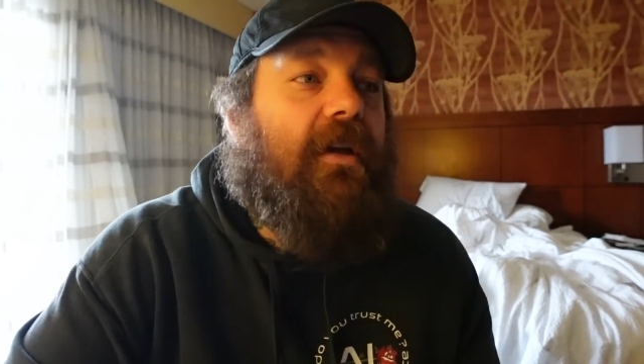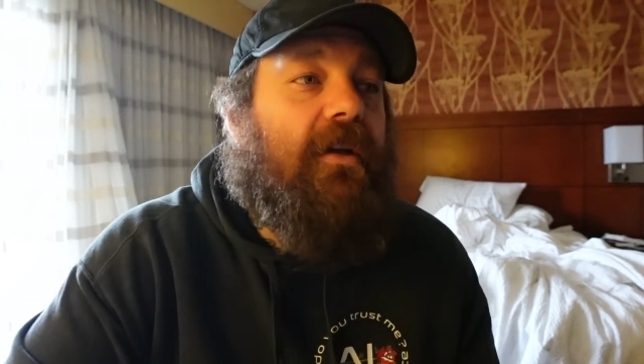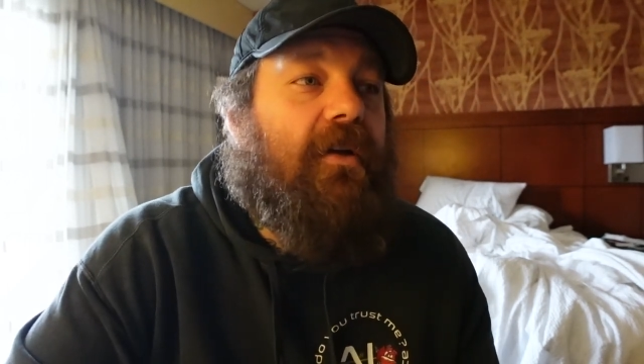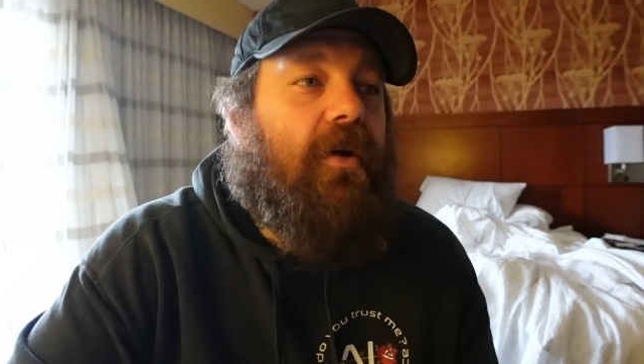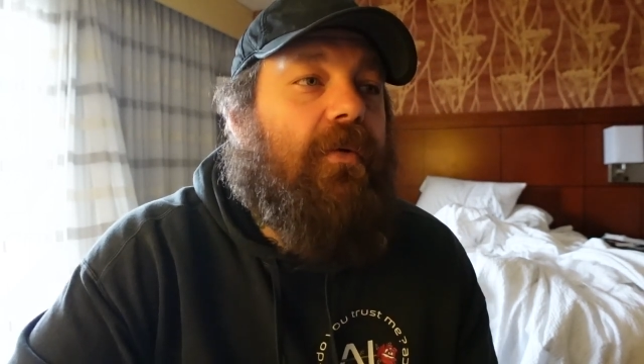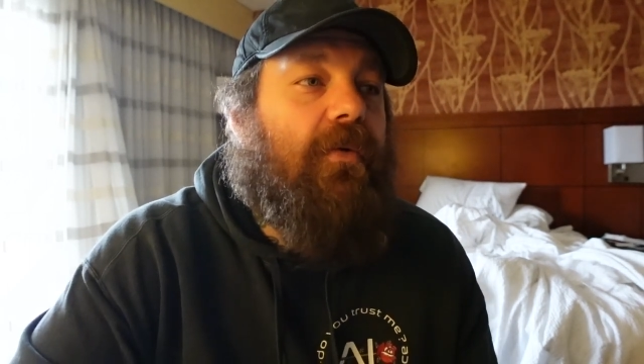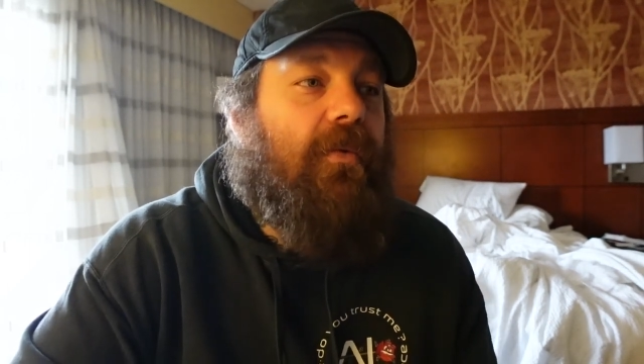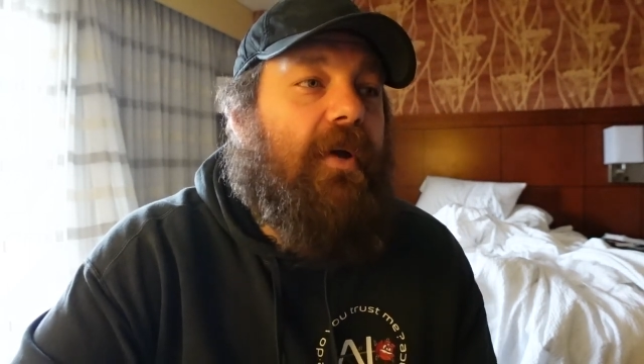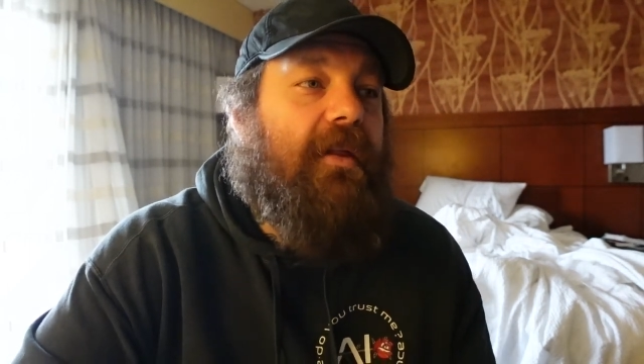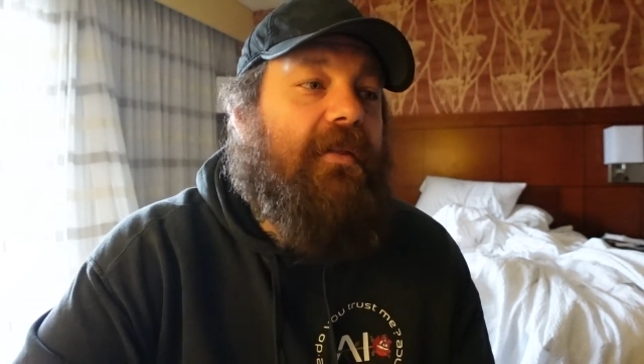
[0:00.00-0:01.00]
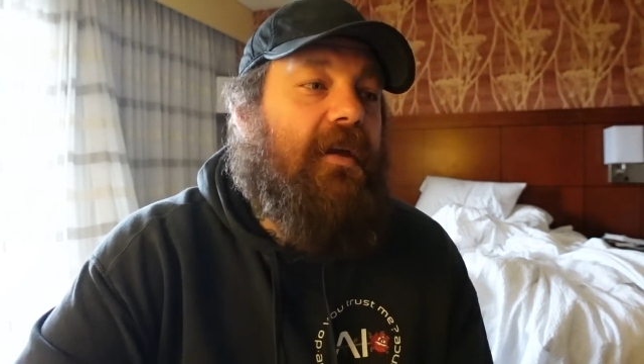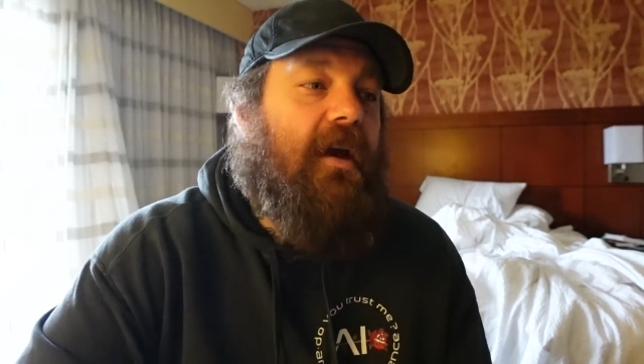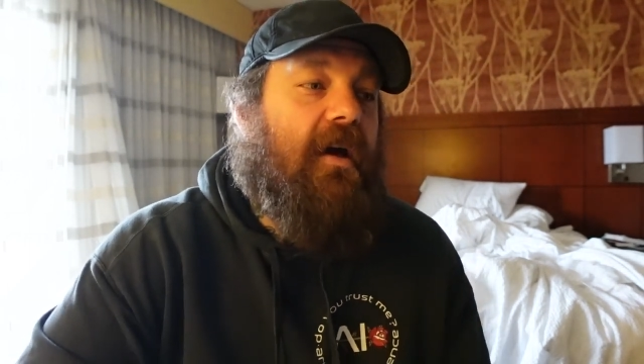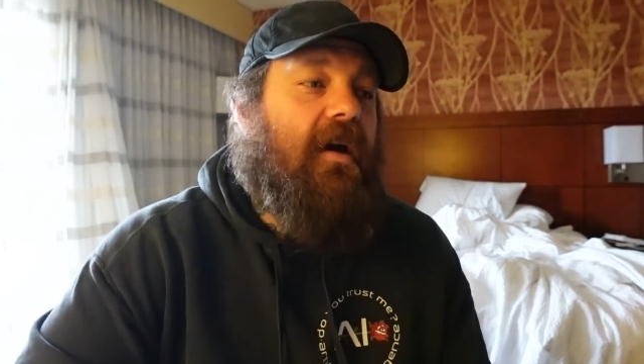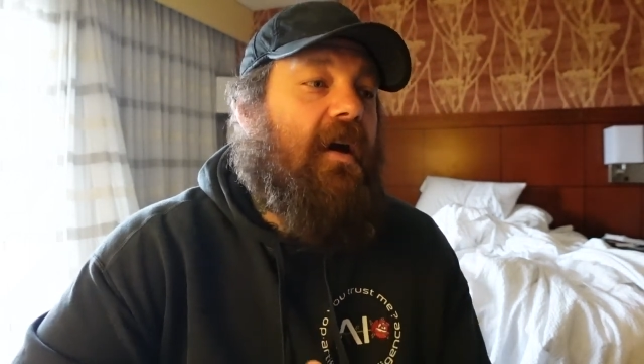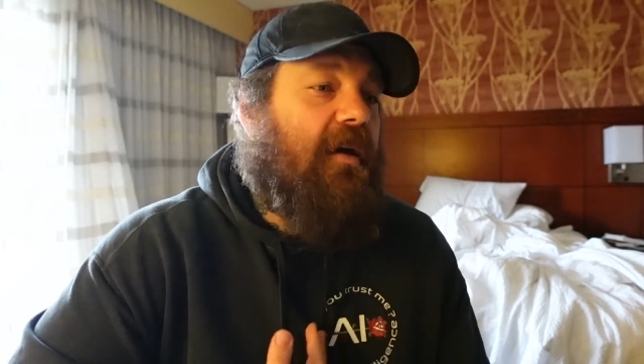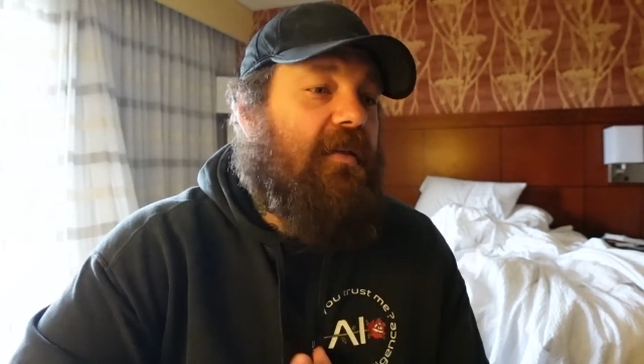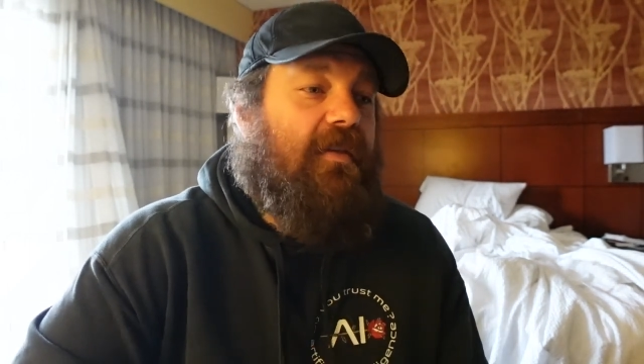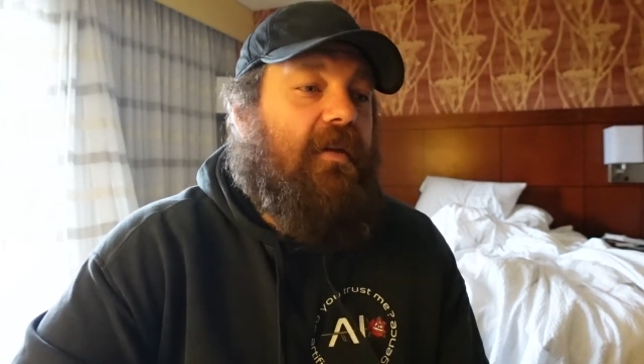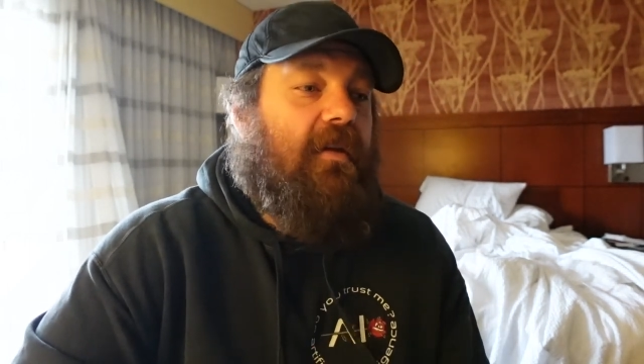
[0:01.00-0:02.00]
it go the way that I
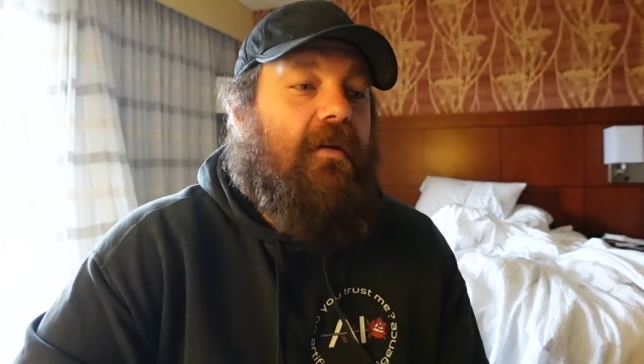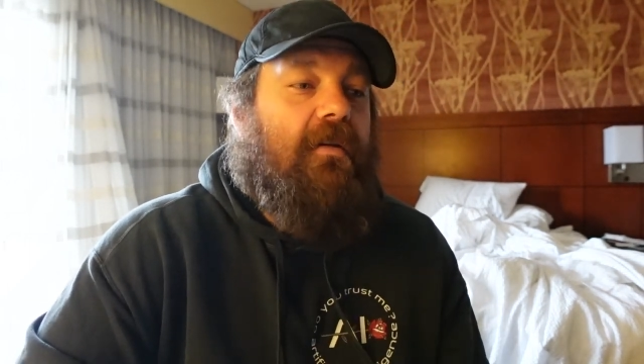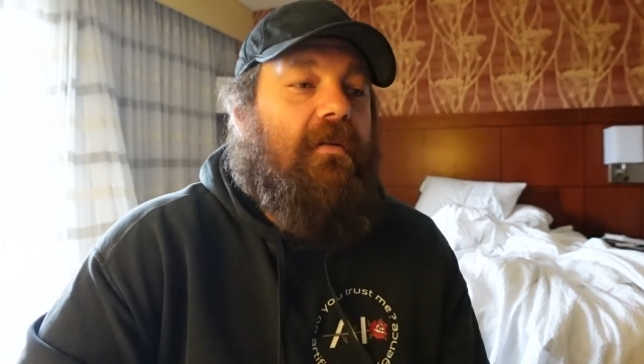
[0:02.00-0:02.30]
think